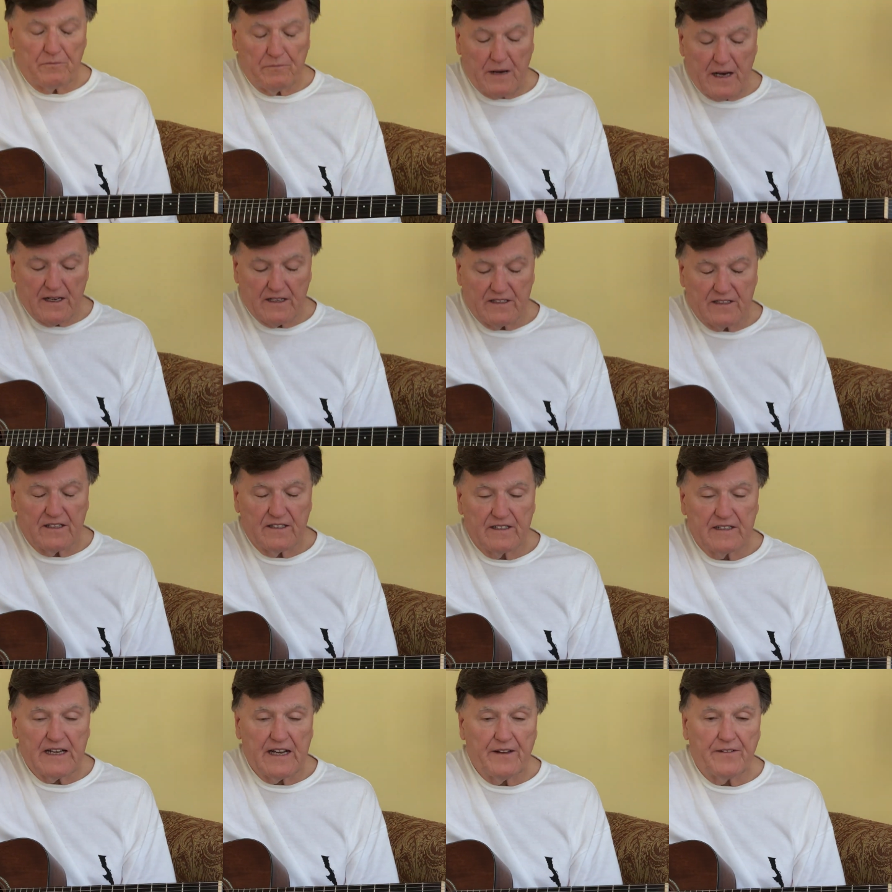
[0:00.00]
box
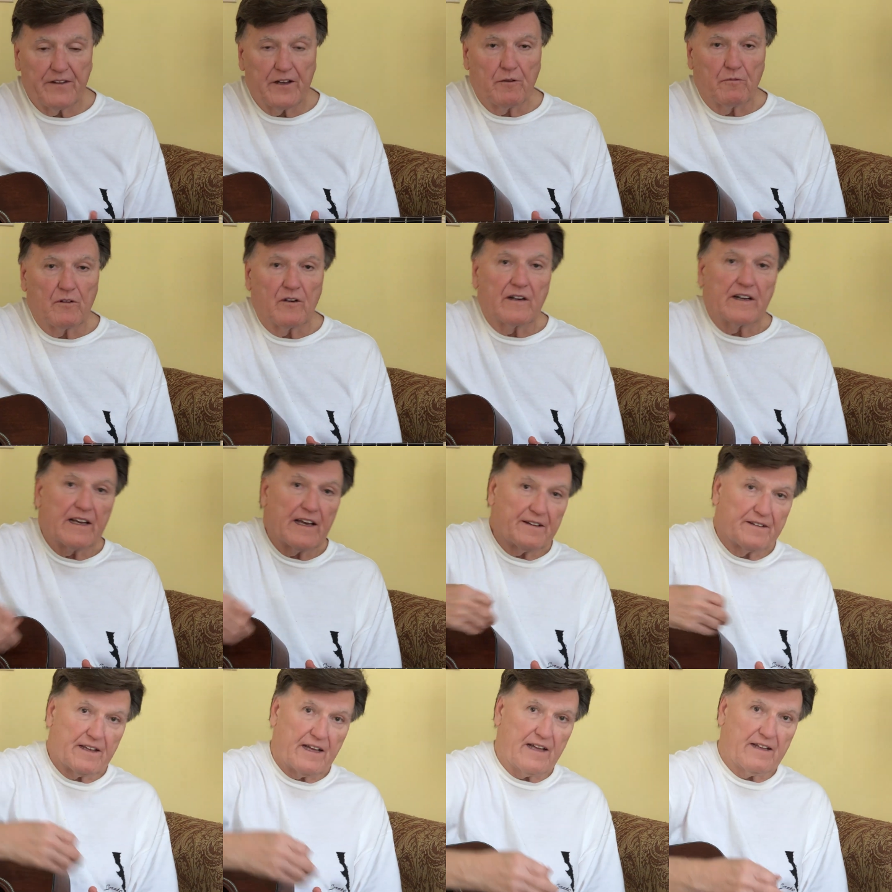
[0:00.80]
is down there. We're going to
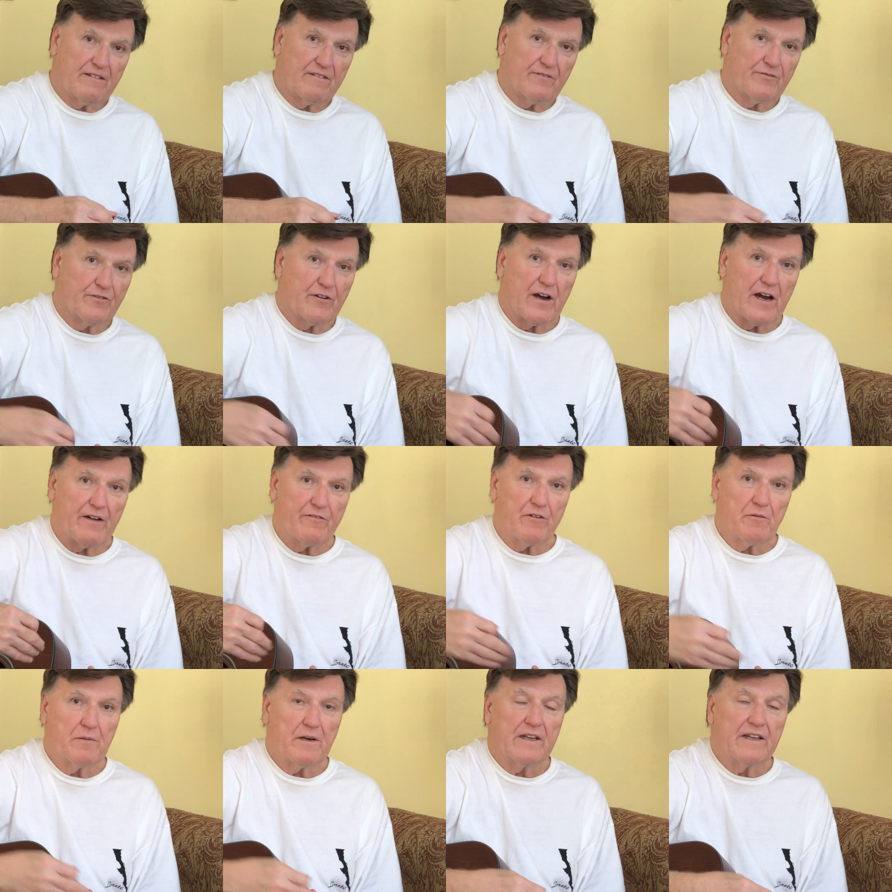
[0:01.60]
get that for
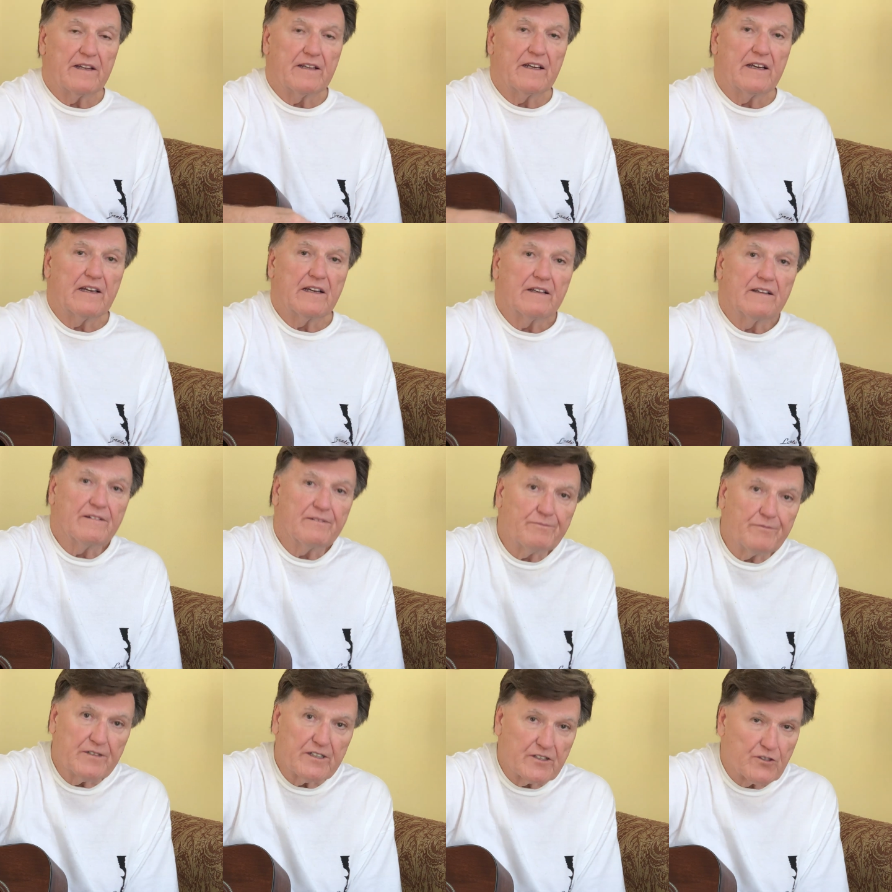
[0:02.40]
everybody
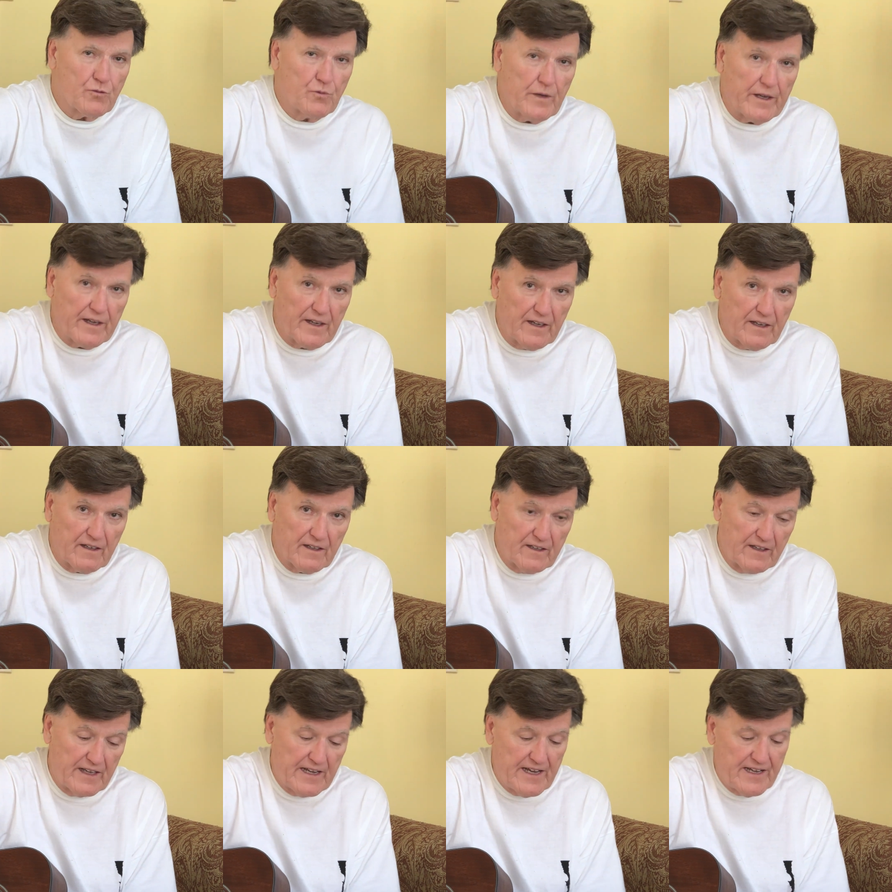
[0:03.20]
this week in
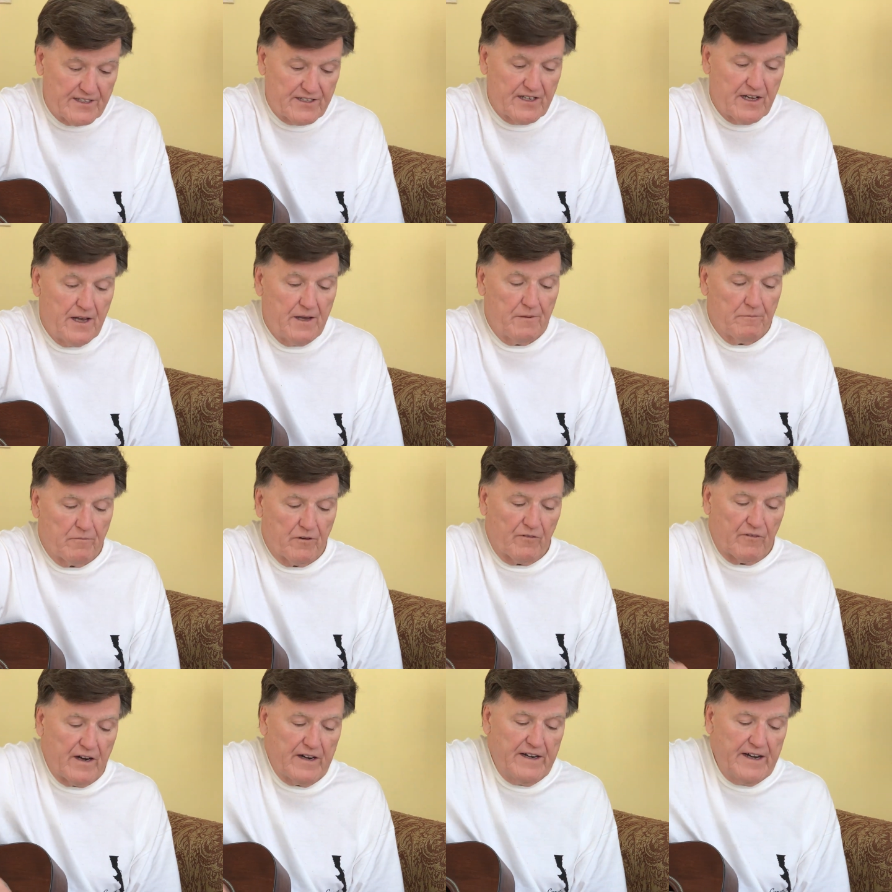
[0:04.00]
class.
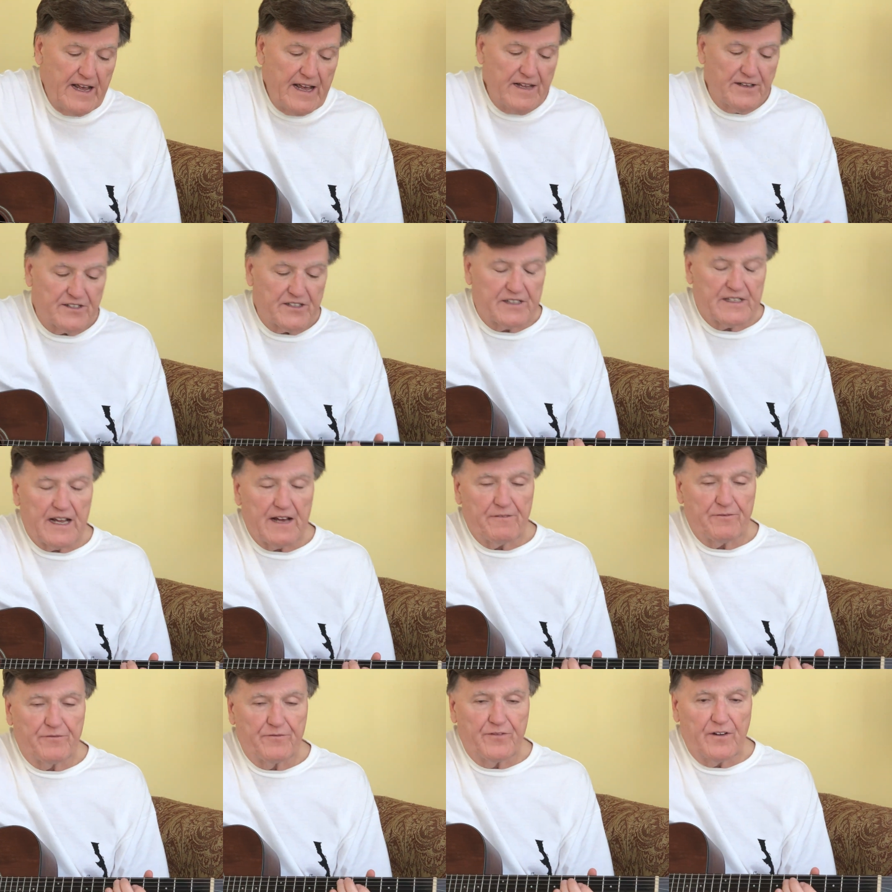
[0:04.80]
But right now, just
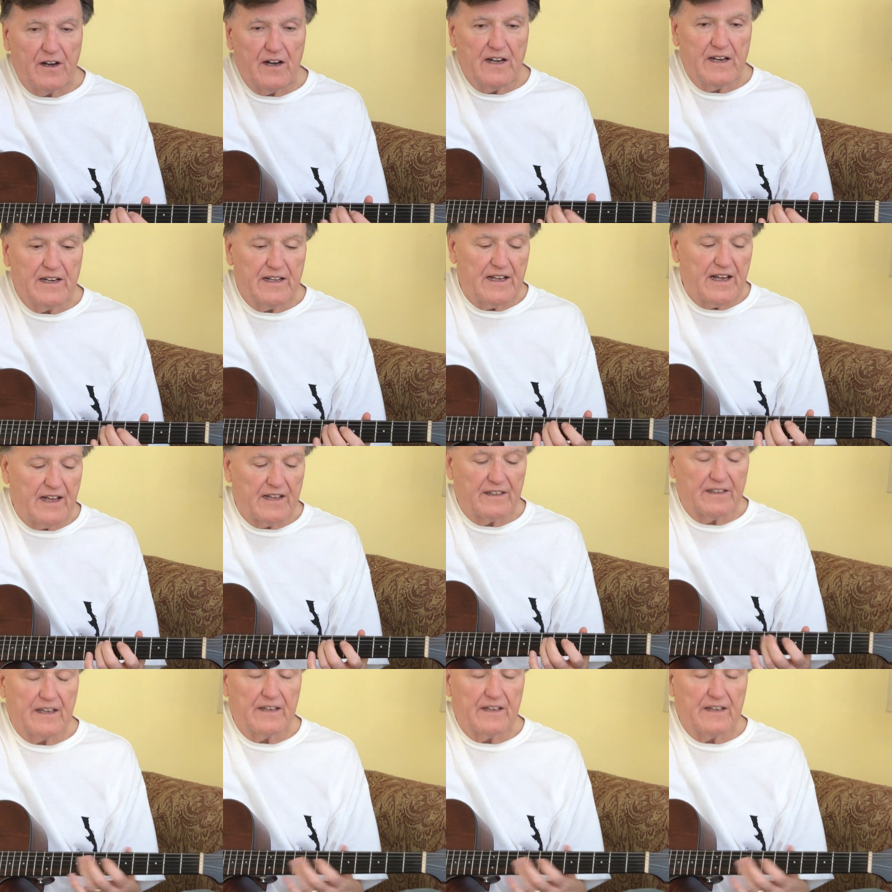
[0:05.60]
have fun and